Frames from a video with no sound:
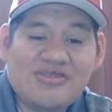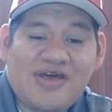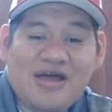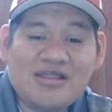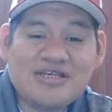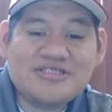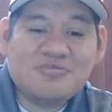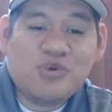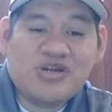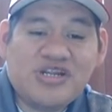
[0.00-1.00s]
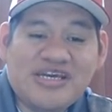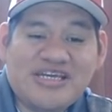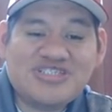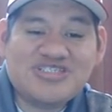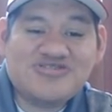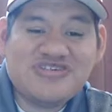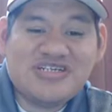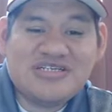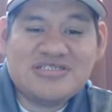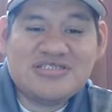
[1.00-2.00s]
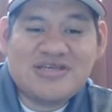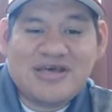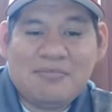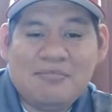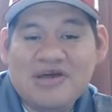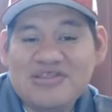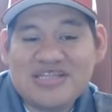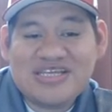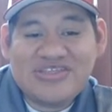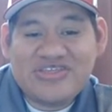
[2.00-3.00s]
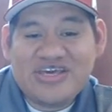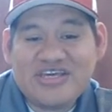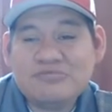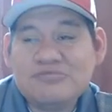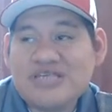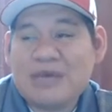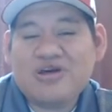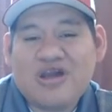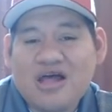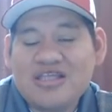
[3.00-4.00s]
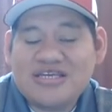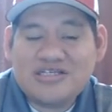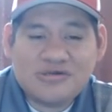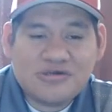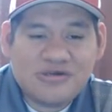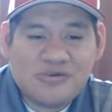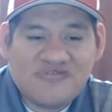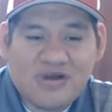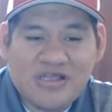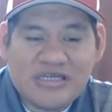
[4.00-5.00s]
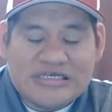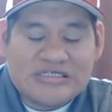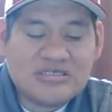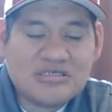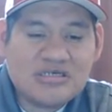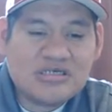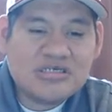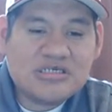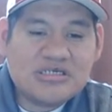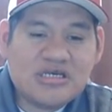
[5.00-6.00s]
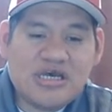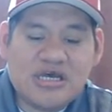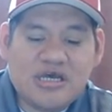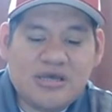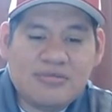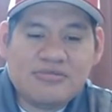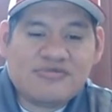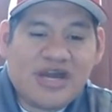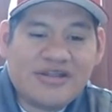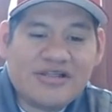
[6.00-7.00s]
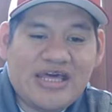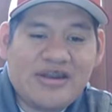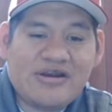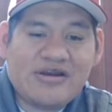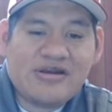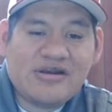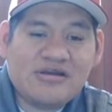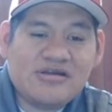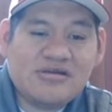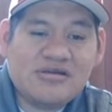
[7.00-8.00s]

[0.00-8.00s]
thoughtless morning entries, monthly themes. How about holidays? You can do one for holidays. Write a letter.